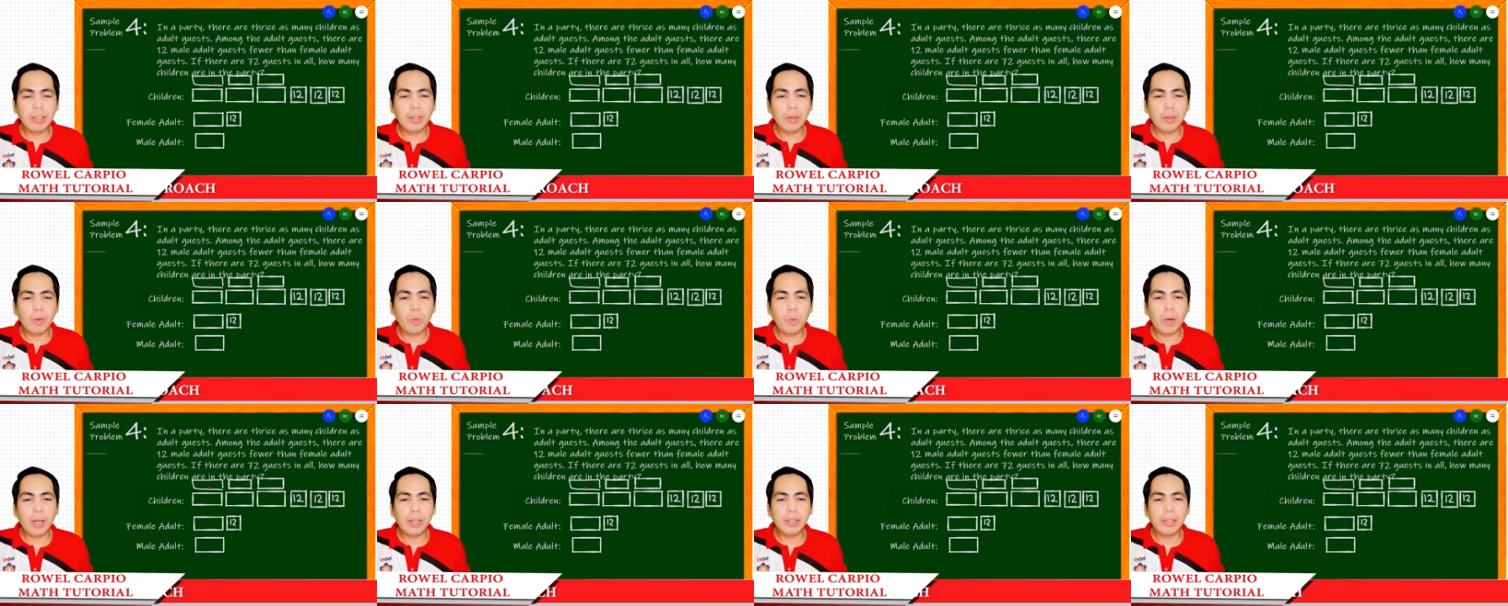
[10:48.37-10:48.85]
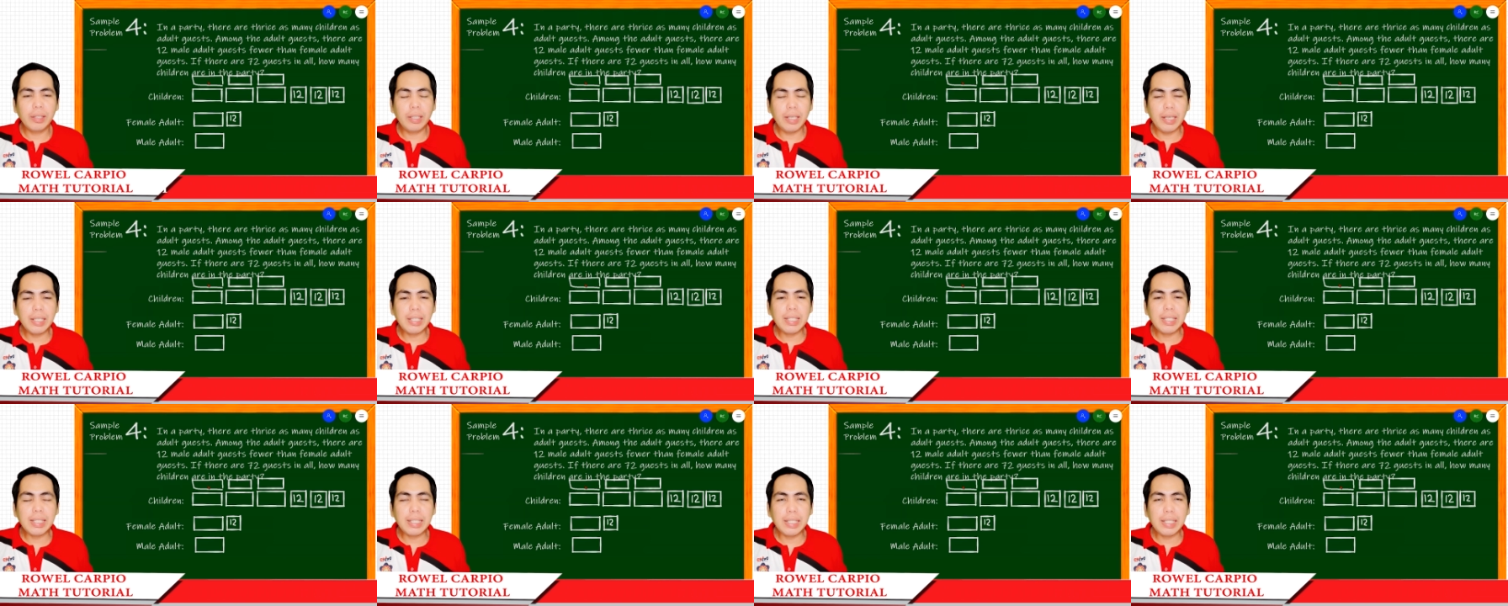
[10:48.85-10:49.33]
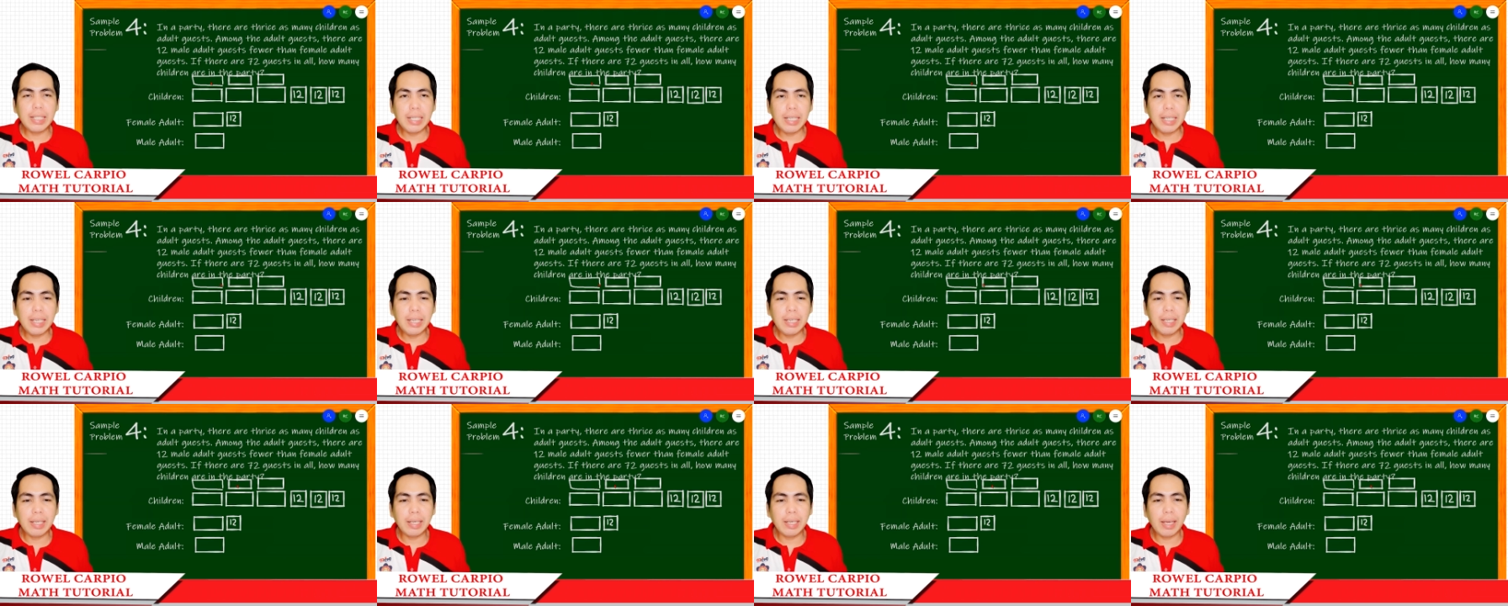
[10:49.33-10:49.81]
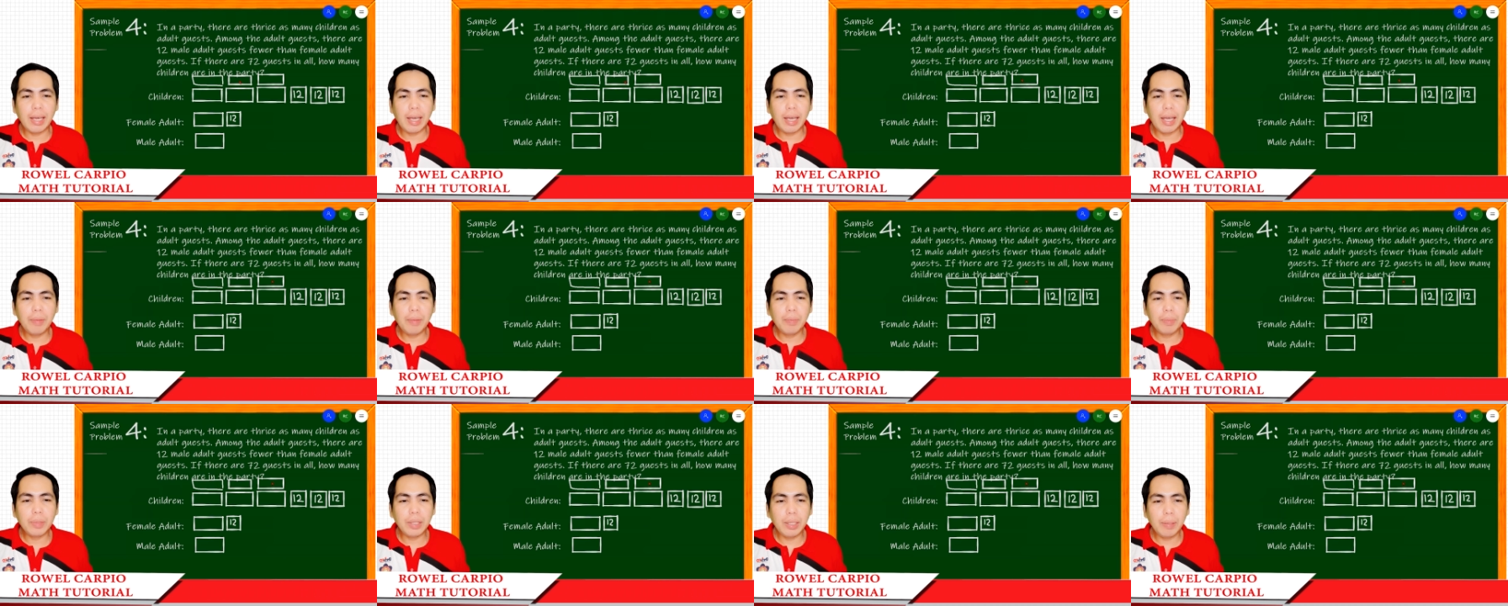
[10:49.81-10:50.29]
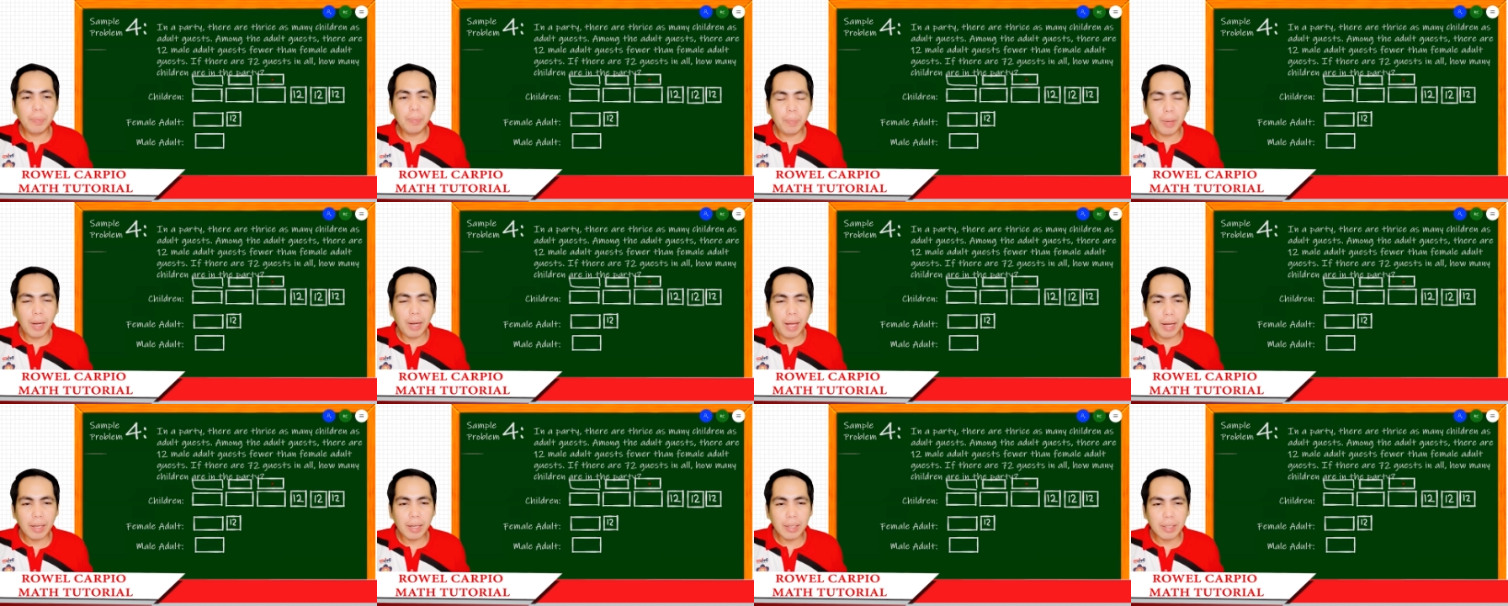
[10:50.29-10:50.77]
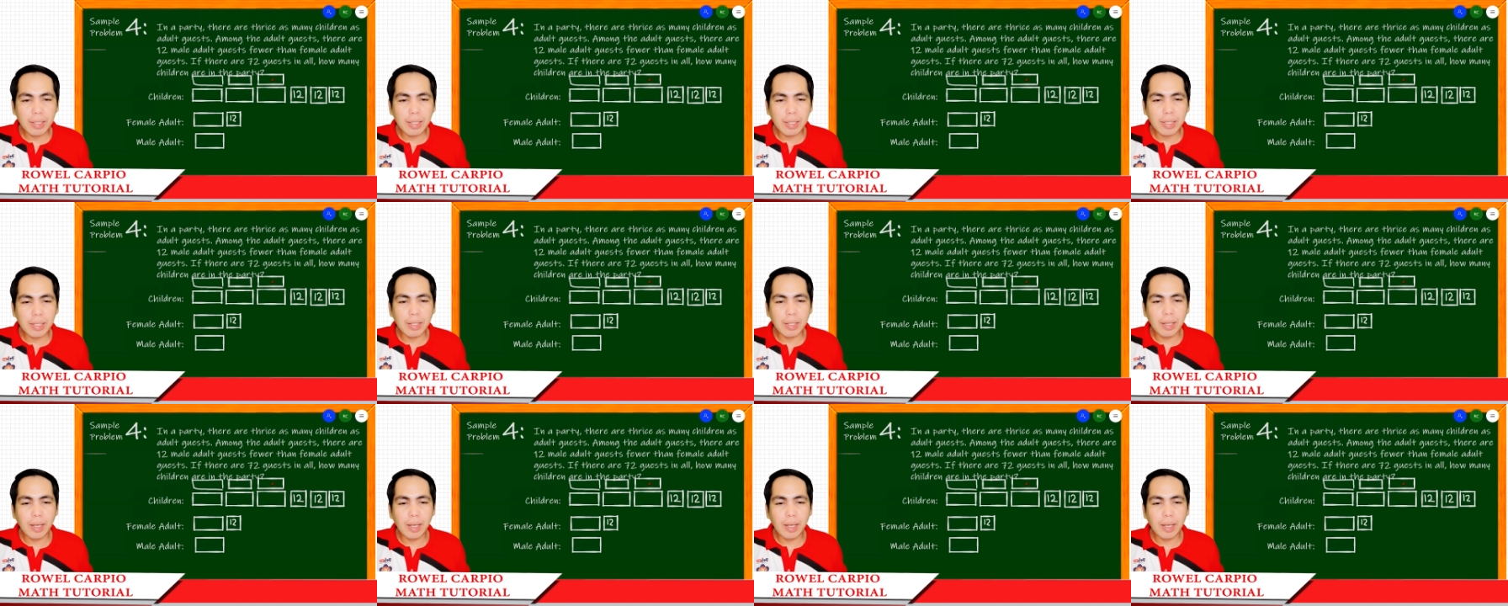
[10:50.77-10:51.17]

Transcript: while these 3 empty blocks